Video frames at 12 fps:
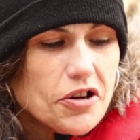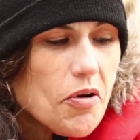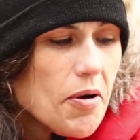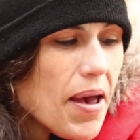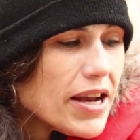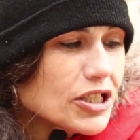You
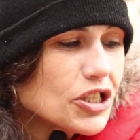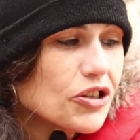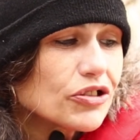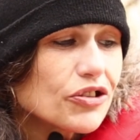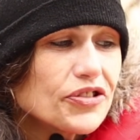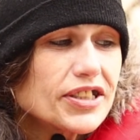know, I'm actually
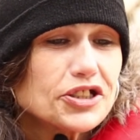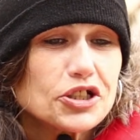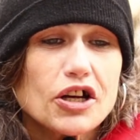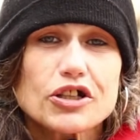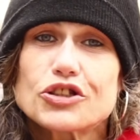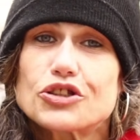hooked on these
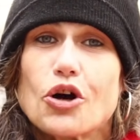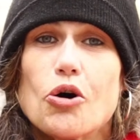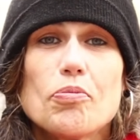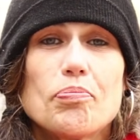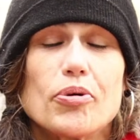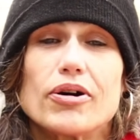young
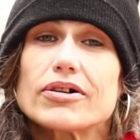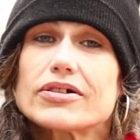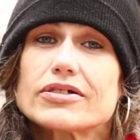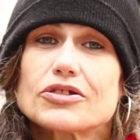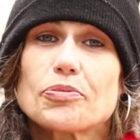adult books.